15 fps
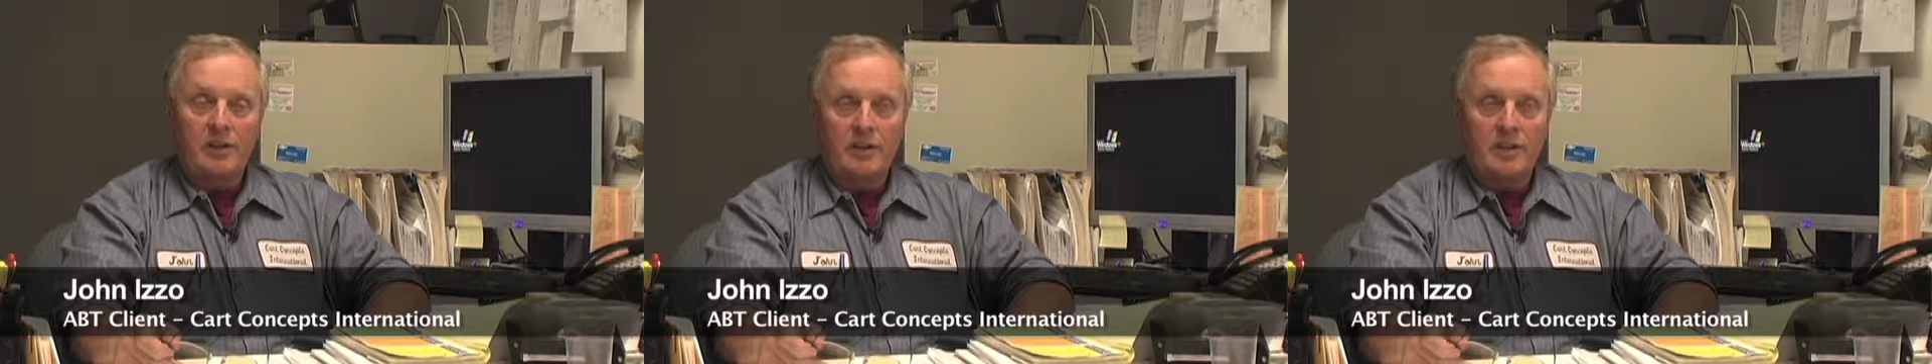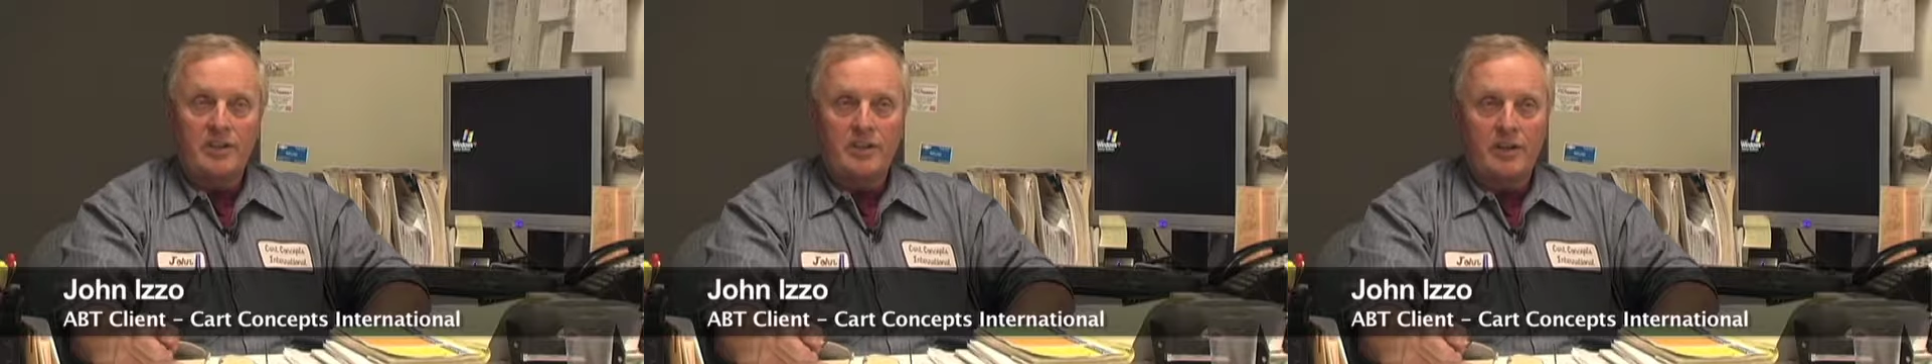
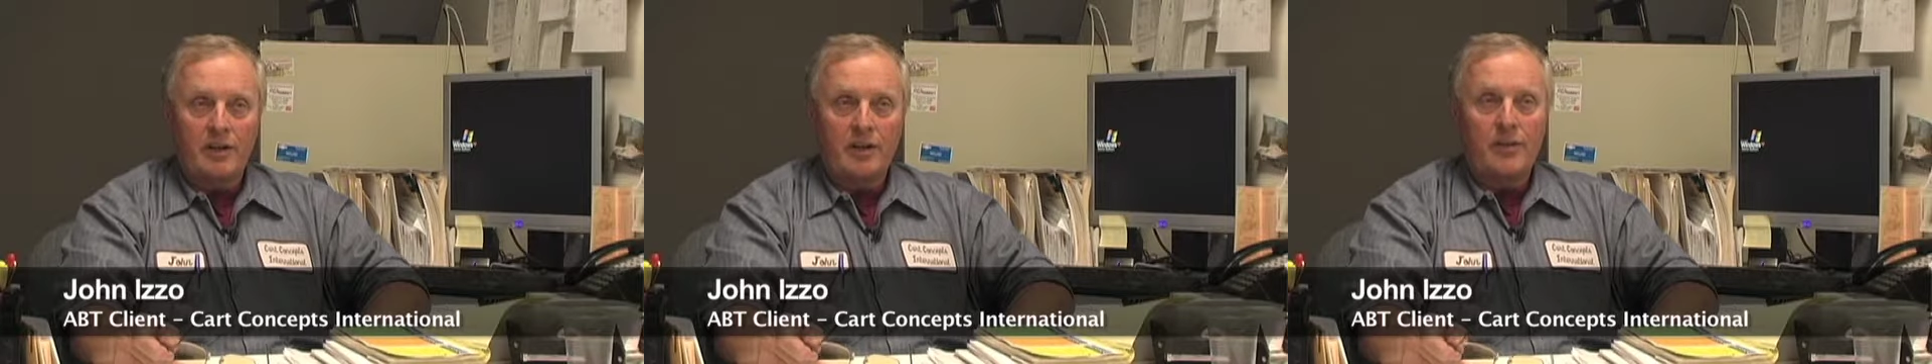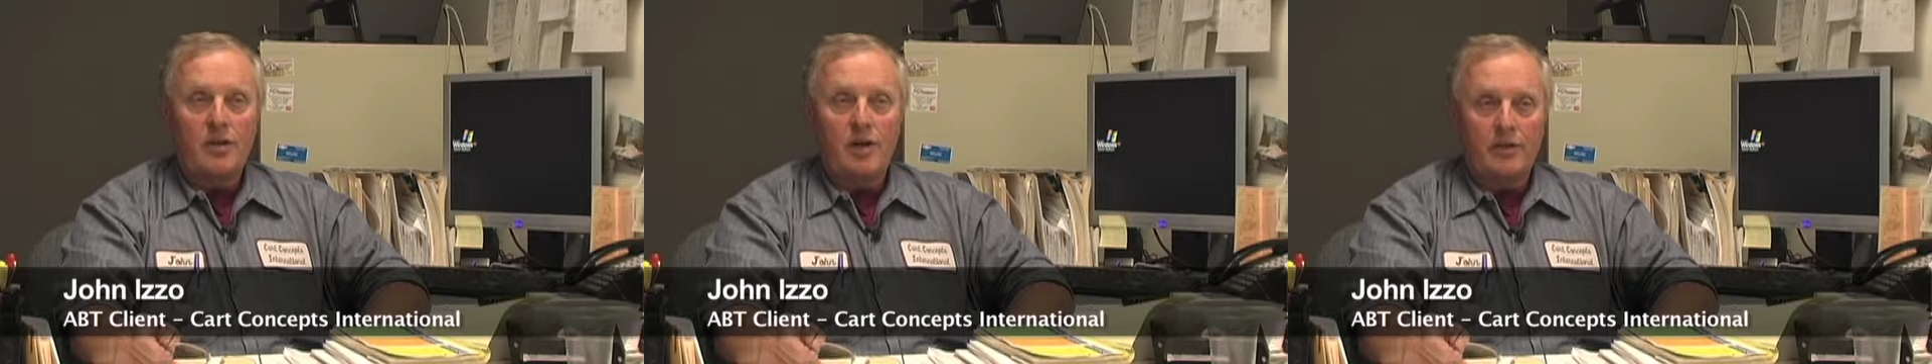In
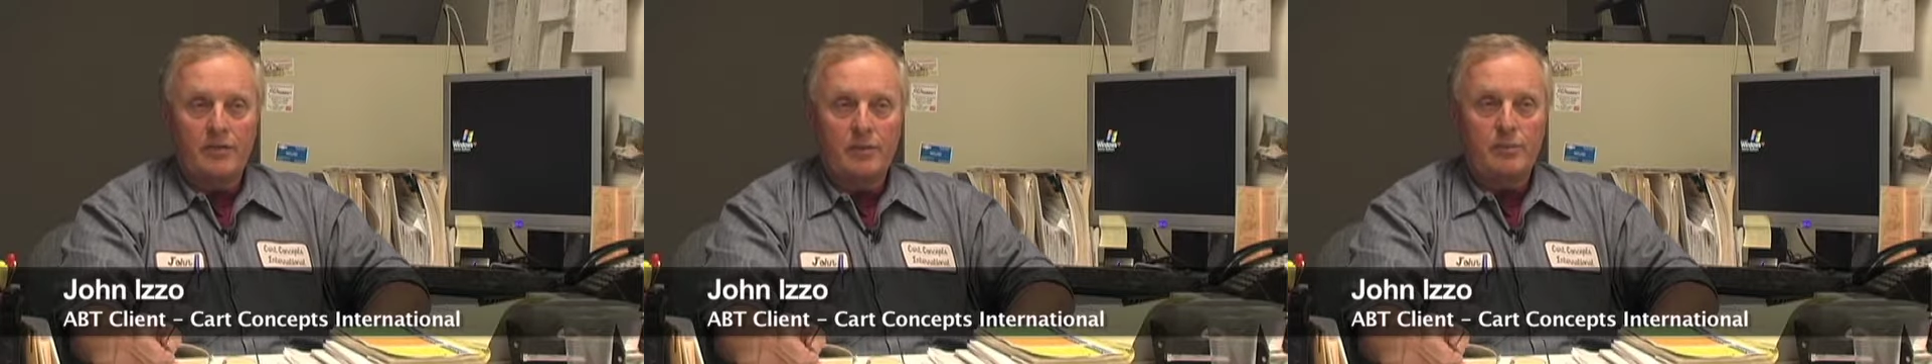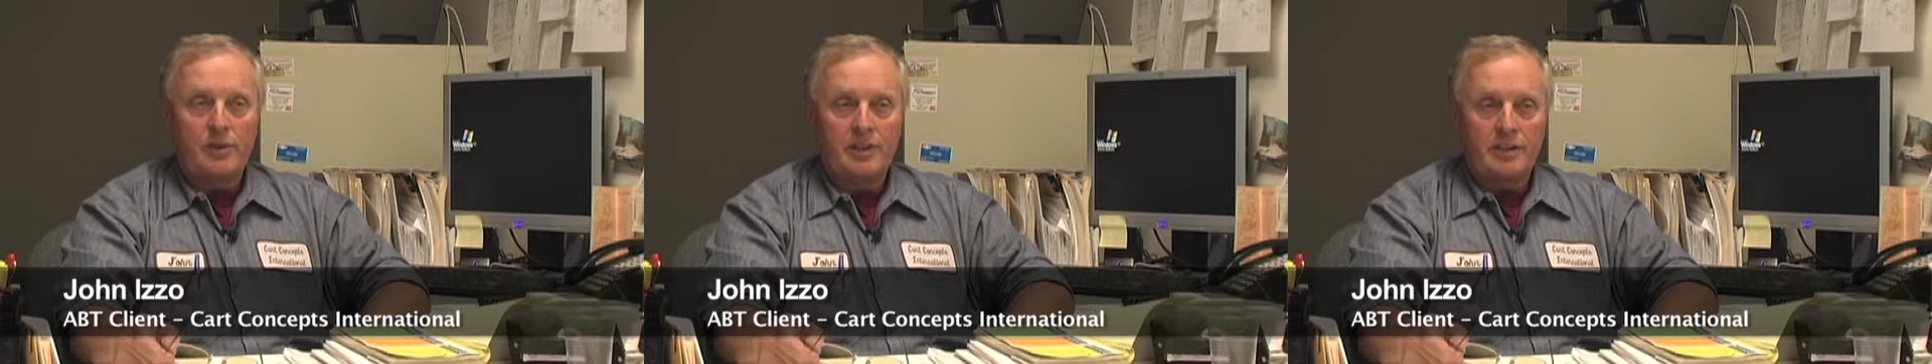starting
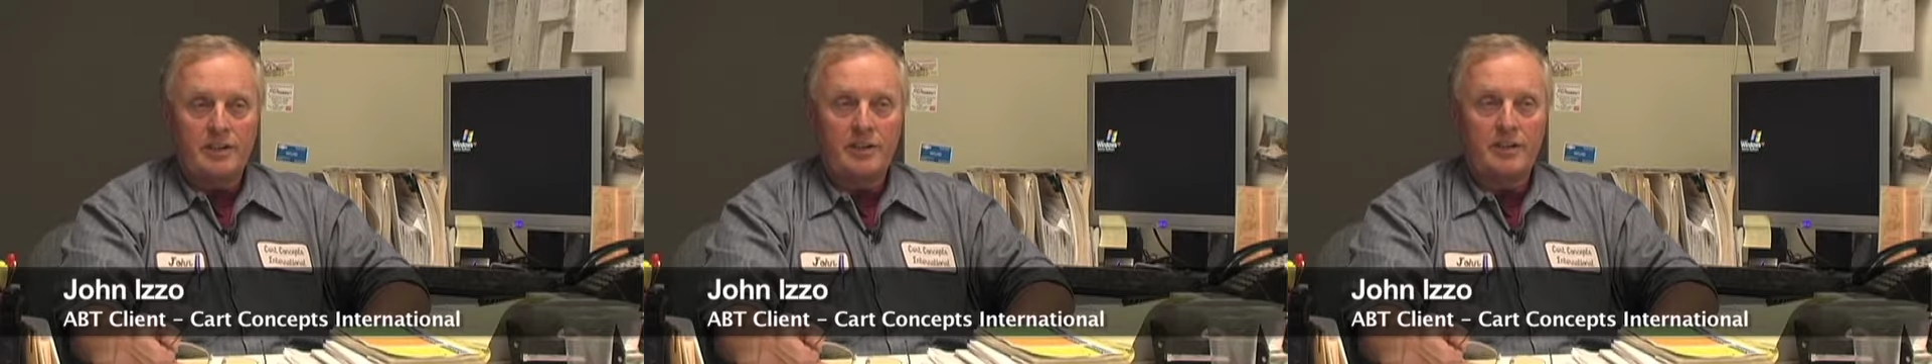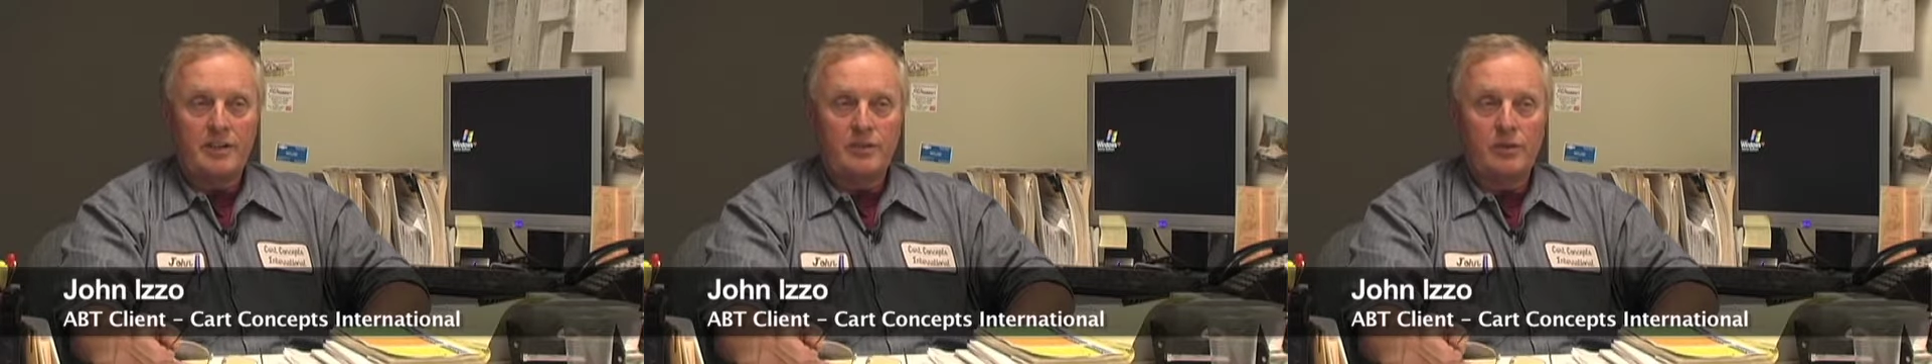off the
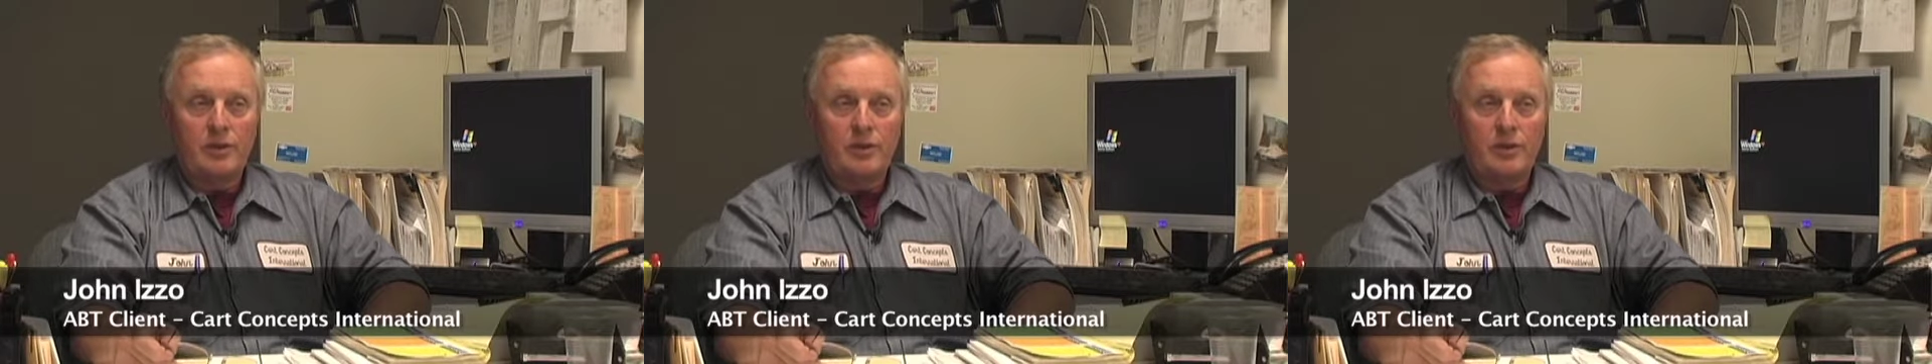business,